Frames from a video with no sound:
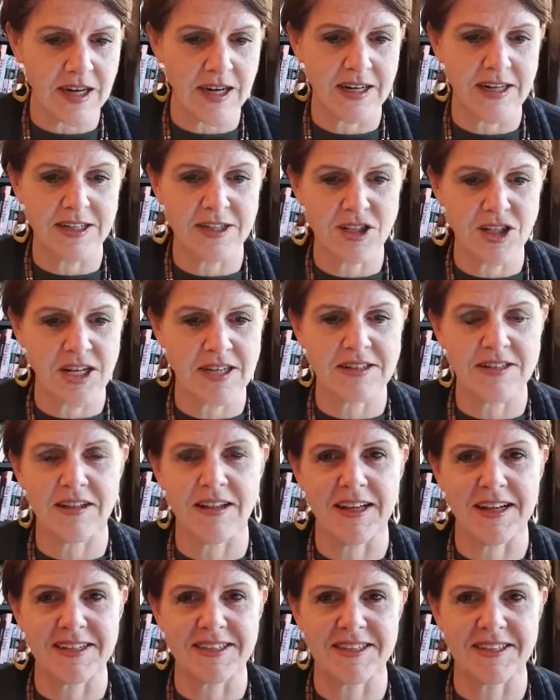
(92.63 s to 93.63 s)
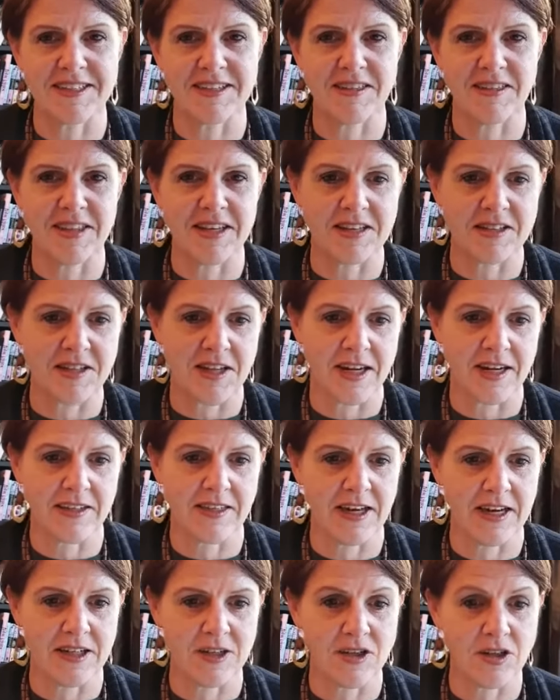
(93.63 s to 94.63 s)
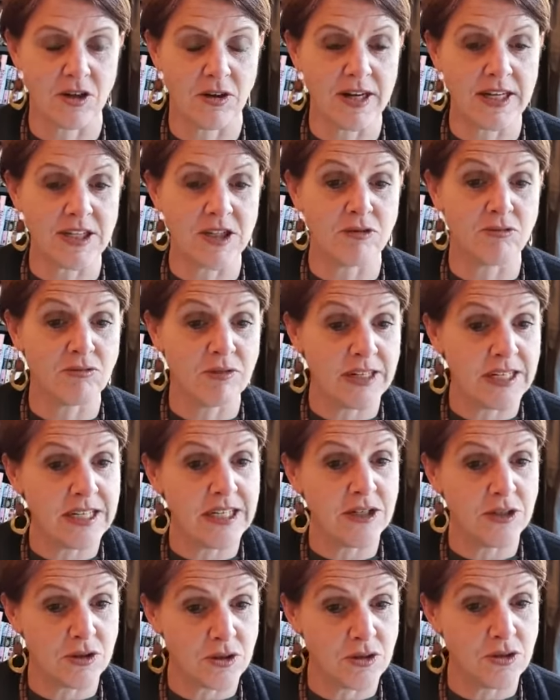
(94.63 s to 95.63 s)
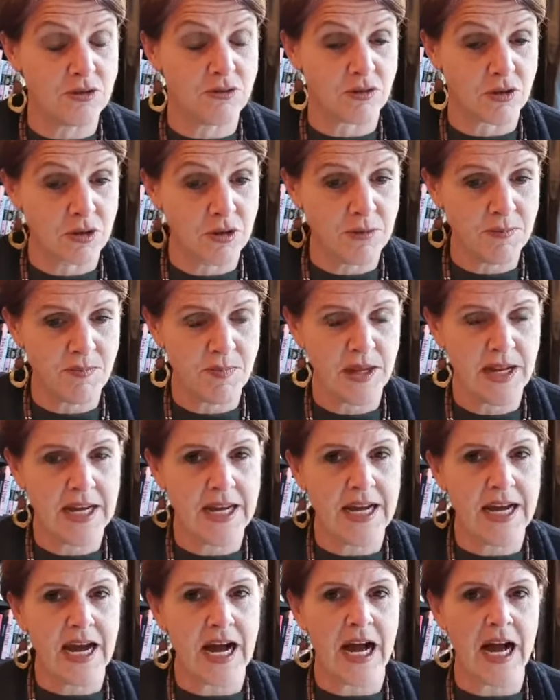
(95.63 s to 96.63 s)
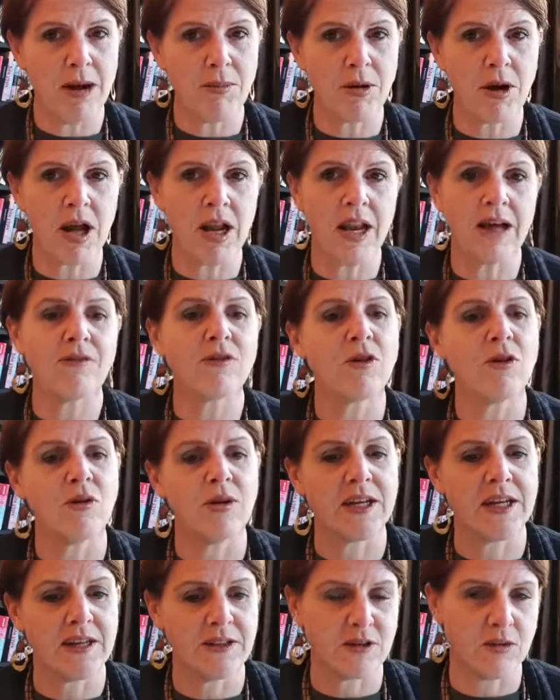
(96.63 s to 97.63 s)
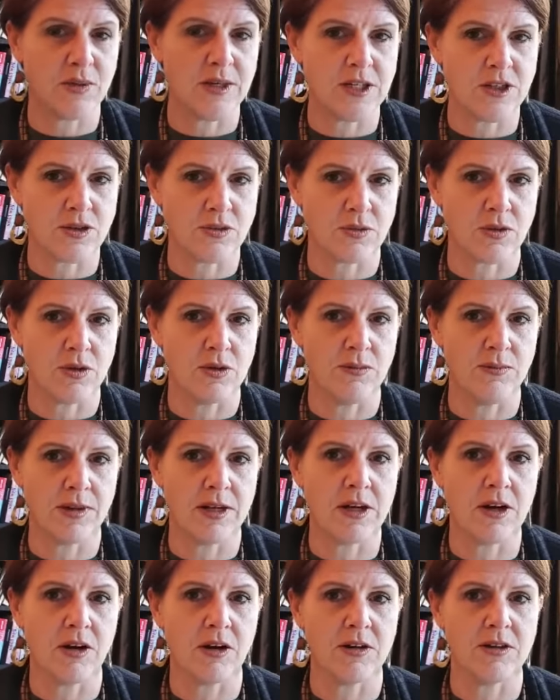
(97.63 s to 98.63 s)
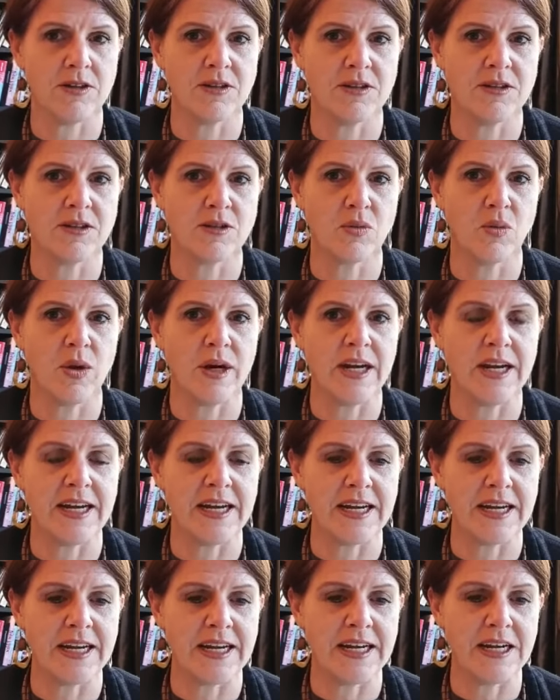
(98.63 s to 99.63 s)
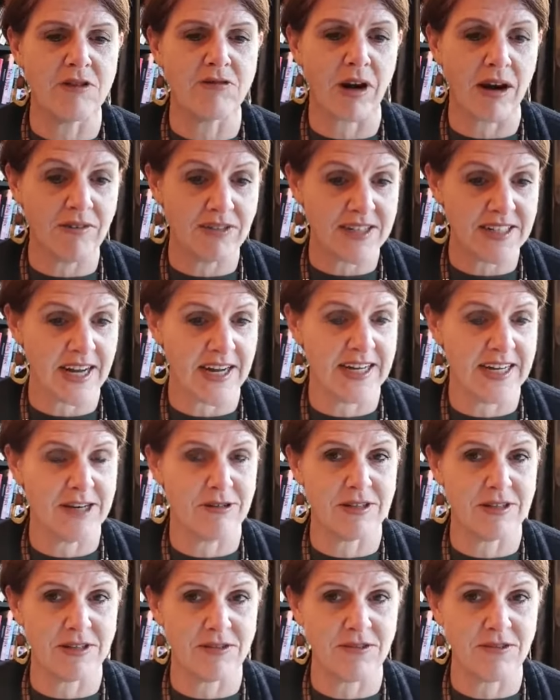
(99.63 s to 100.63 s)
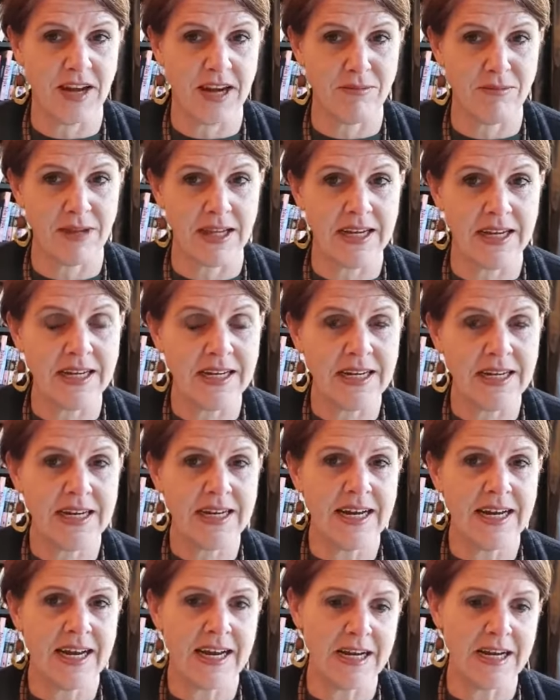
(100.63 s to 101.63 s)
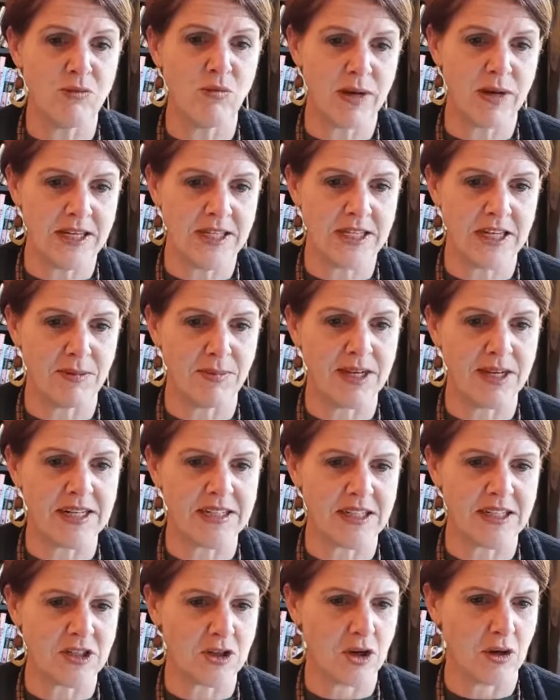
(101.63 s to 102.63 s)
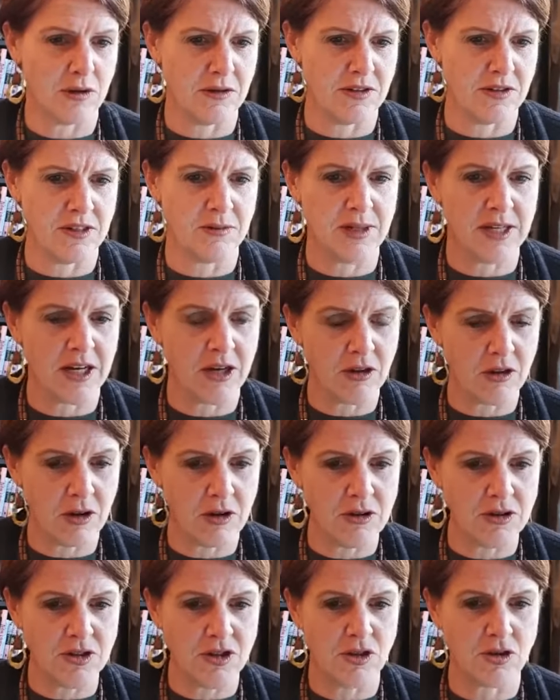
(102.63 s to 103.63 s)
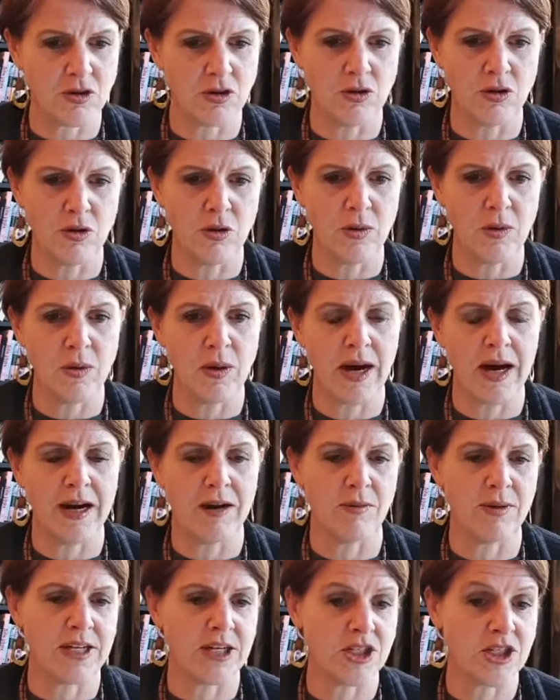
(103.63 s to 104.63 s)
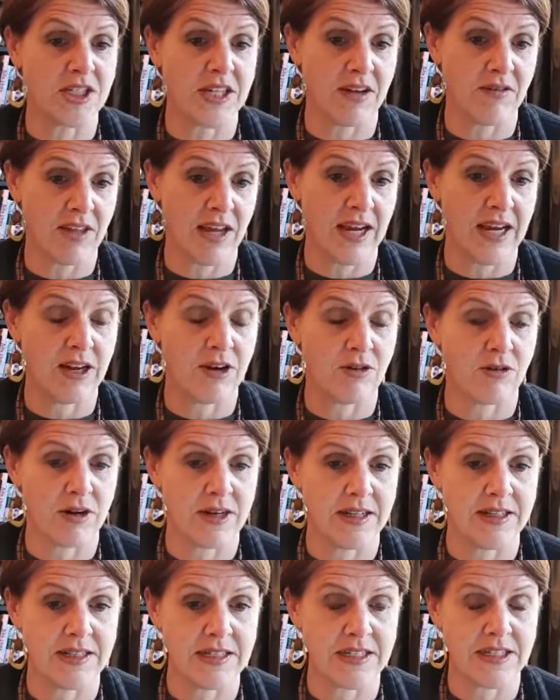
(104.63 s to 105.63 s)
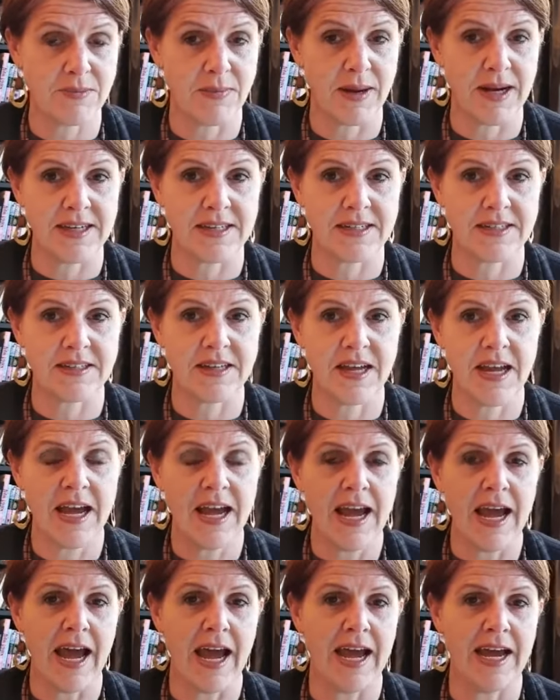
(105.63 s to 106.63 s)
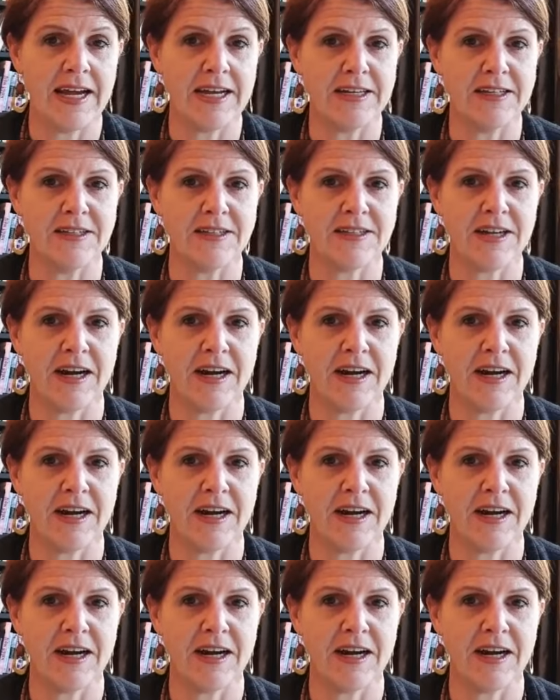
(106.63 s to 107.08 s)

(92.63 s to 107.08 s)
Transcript: jazz classes and things like that. So it's a really used room, but I love calling it the winter room because we gravitate here as a family in winter because it's cozy. We can close the door, we can just have the heater on in this space, and